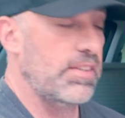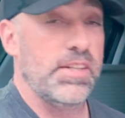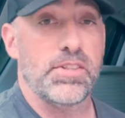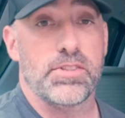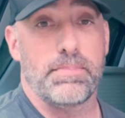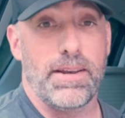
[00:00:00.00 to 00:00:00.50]
in
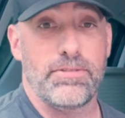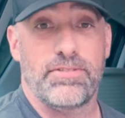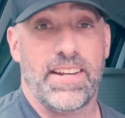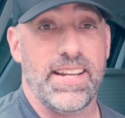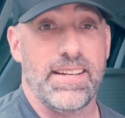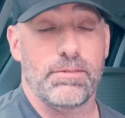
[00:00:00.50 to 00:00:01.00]
here is my
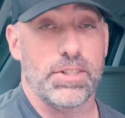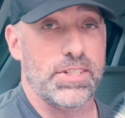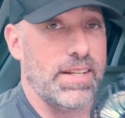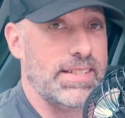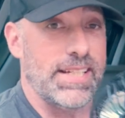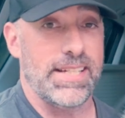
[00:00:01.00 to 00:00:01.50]
fan,
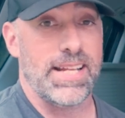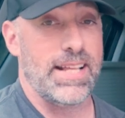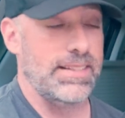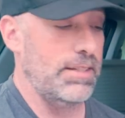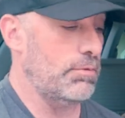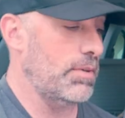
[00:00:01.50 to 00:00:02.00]
which I
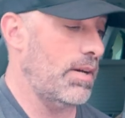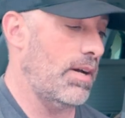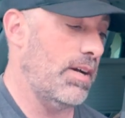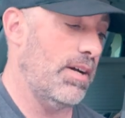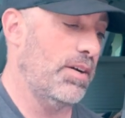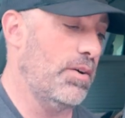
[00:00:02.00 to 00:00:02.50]
cannot leave
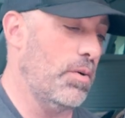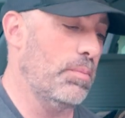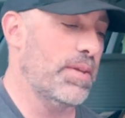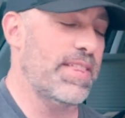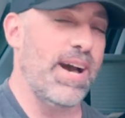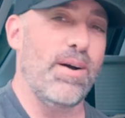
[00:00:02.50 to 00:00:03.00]
home
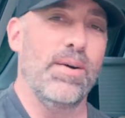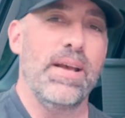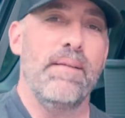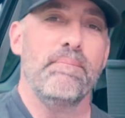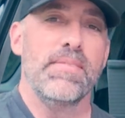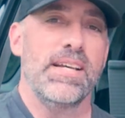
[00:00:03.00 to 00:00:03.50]
without.
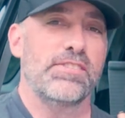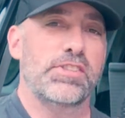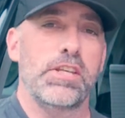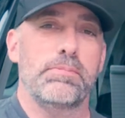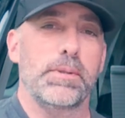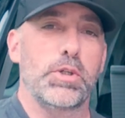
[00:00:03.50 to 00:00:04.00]
This
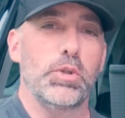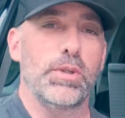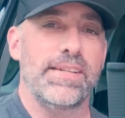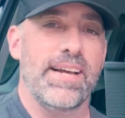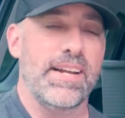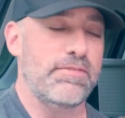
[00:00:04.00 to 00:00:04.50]
keeps me
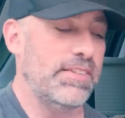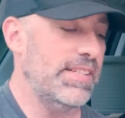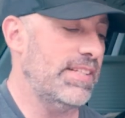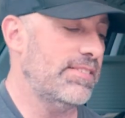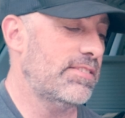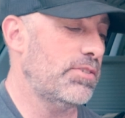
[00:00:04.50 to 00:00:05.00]
cool at night if it
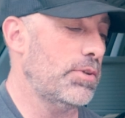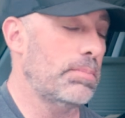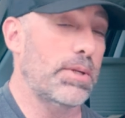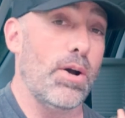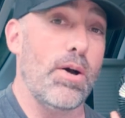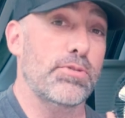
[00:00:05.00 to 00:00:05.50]
needs to,
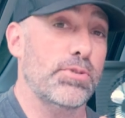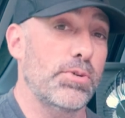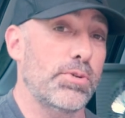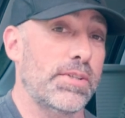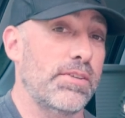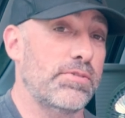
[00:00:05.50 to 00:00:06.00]
but
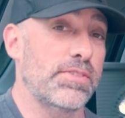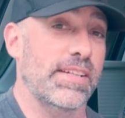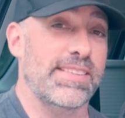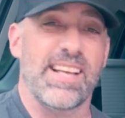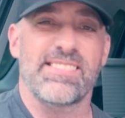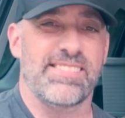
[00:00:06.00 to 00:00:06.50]
also gives
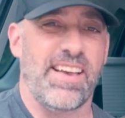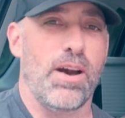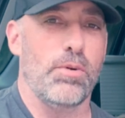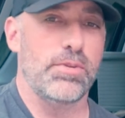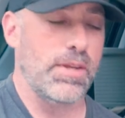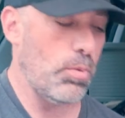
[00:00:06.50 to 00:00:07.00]
like that
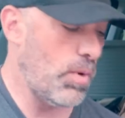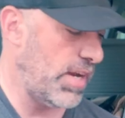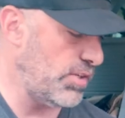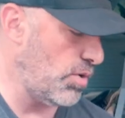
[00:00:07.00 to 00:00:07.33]
sound, that white